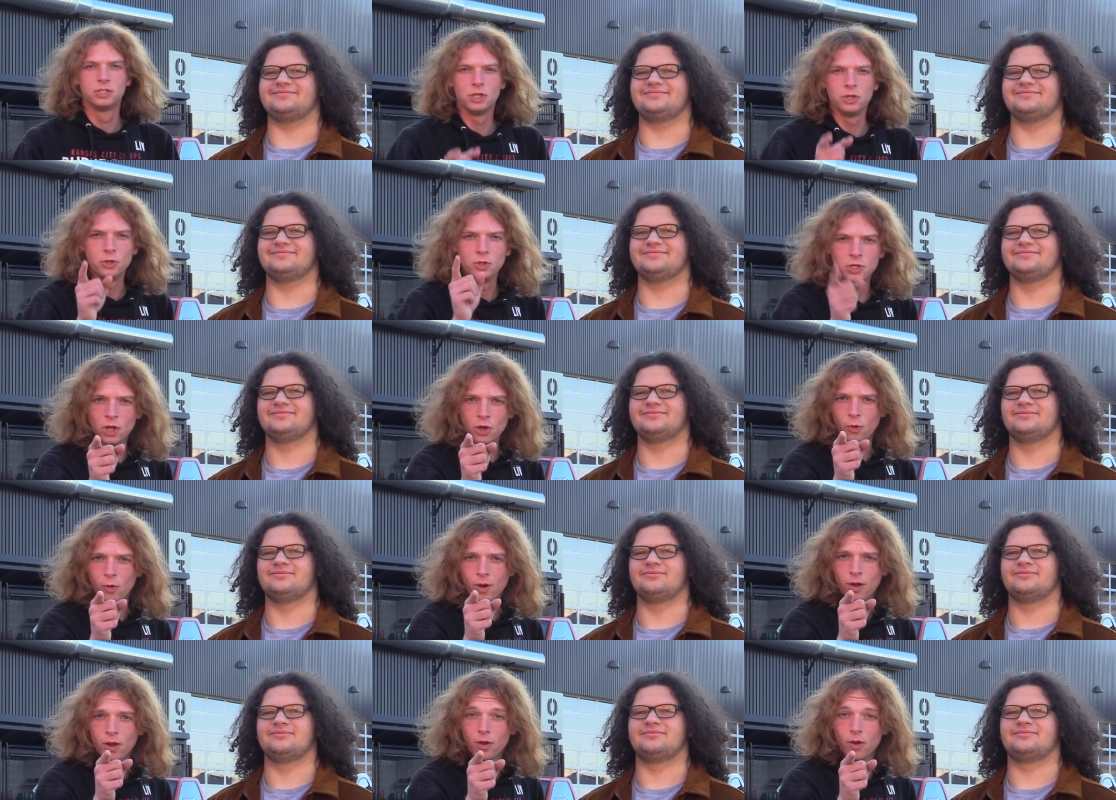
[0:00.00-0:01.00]
Speaker 1: Do
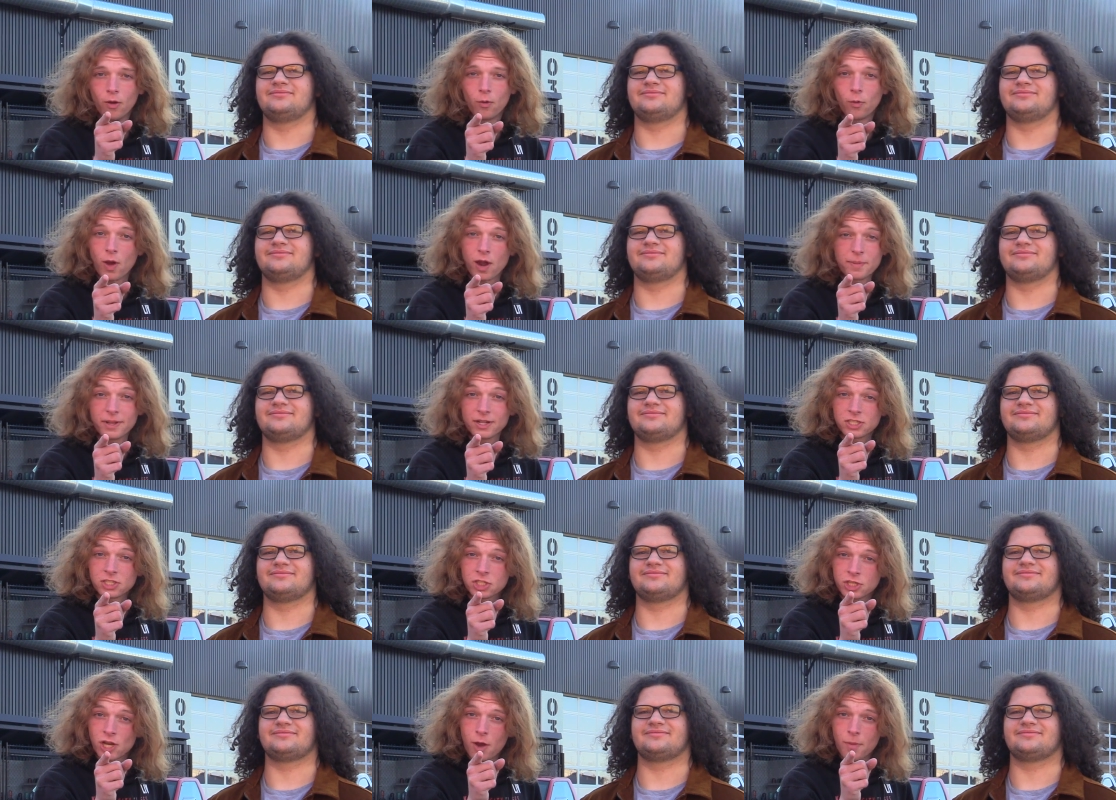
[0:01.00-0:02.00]
you want to build a
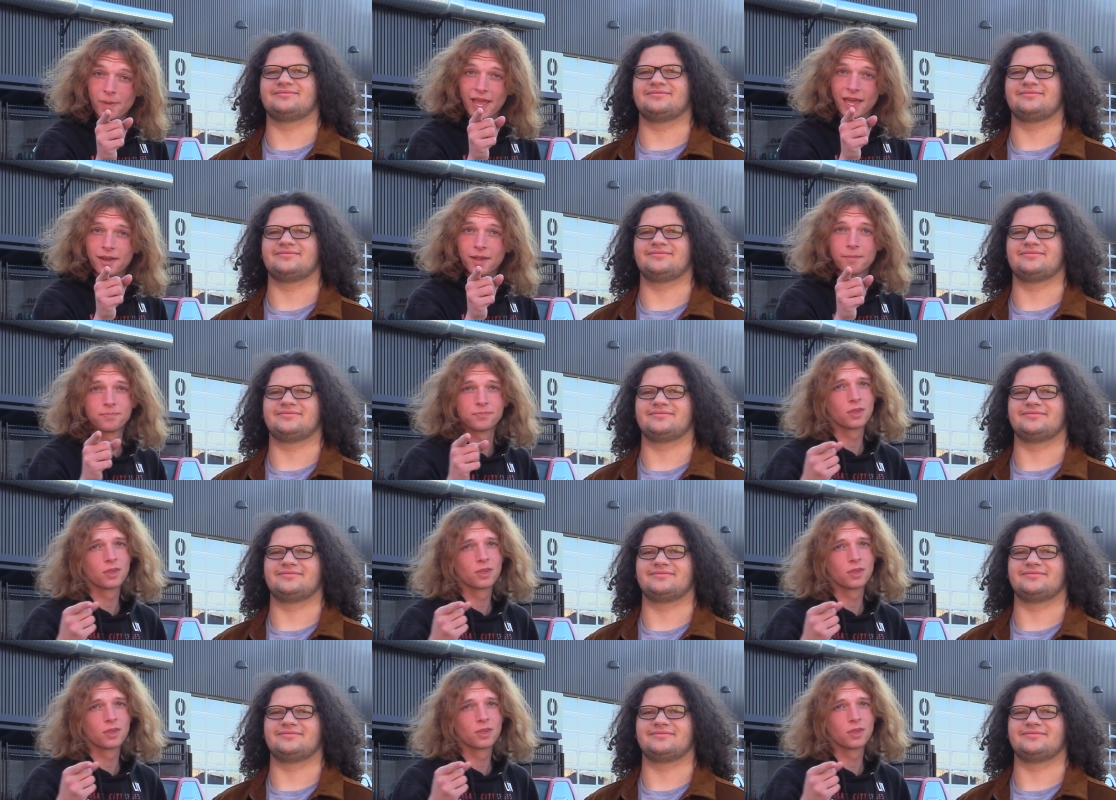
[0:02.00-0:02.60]
snowman?